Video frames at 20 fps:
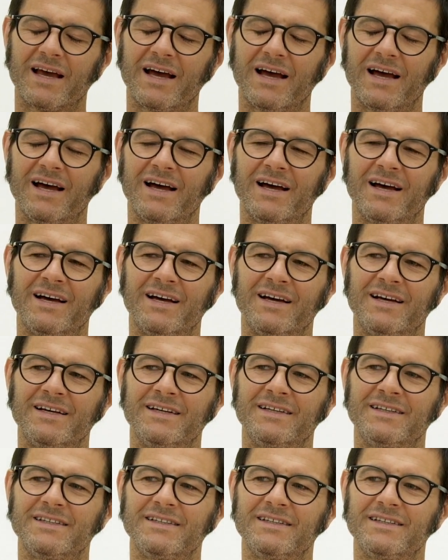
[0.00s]

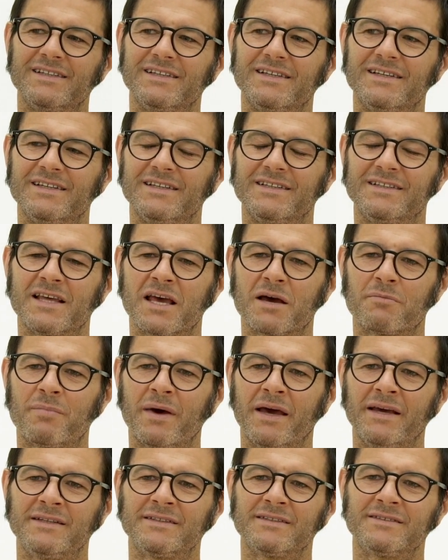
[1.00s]
They are
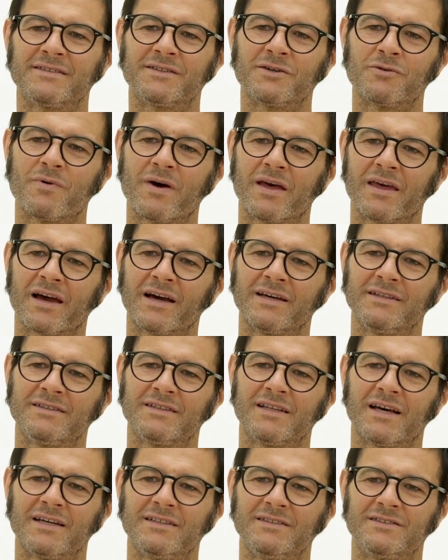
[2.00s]
painted the way I
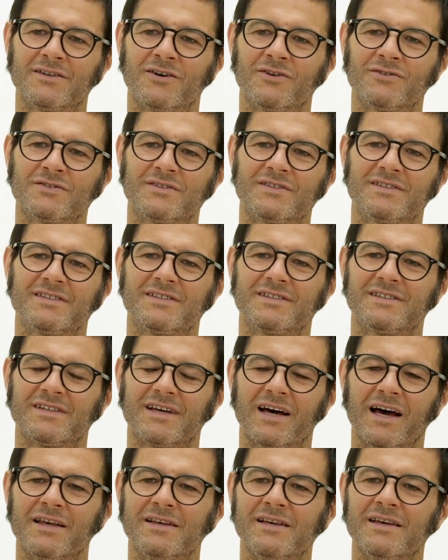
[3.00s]

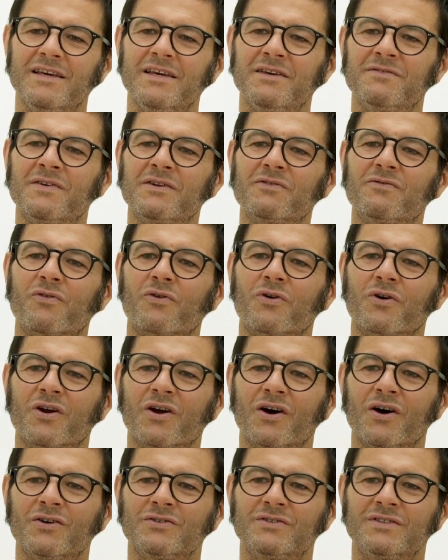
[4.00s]
even
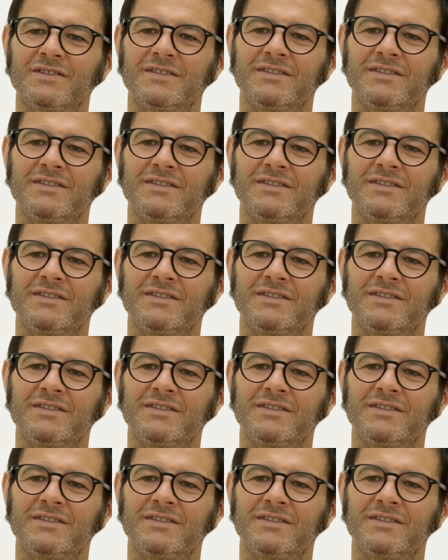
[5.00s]
forgot.